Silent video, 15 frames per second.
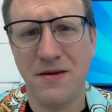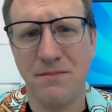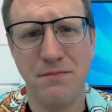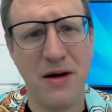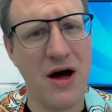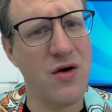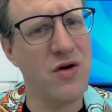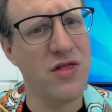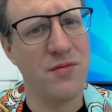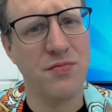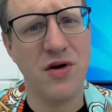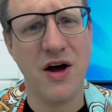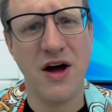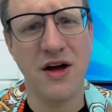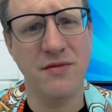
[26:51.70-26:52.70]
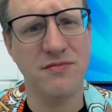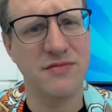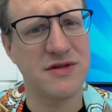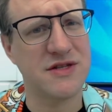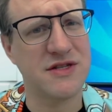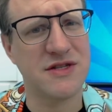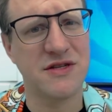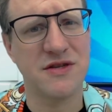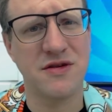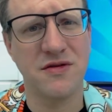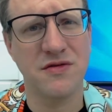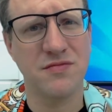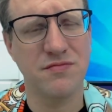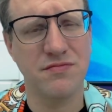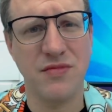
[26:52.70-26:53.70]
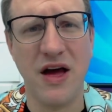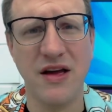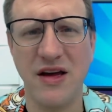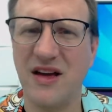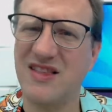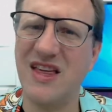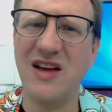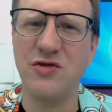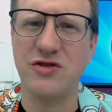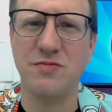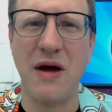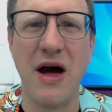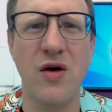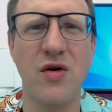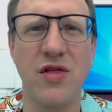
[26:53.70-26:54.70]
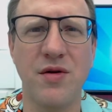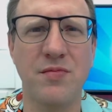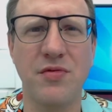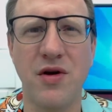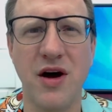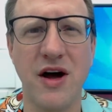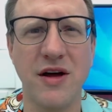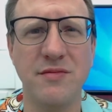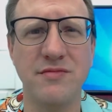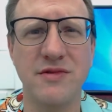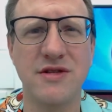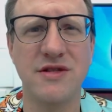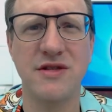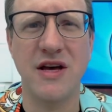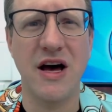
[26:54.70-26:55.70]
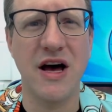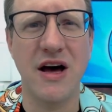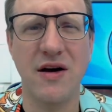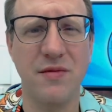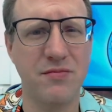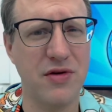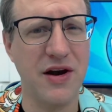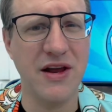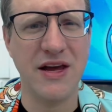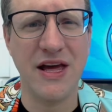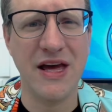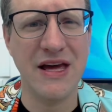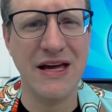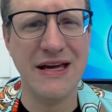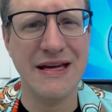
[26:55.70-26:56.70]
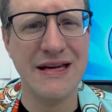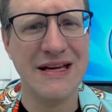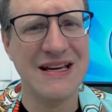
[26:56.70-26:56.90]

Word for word: Power of the Primes, I, I think it was Power of the Primes uh, Predaking,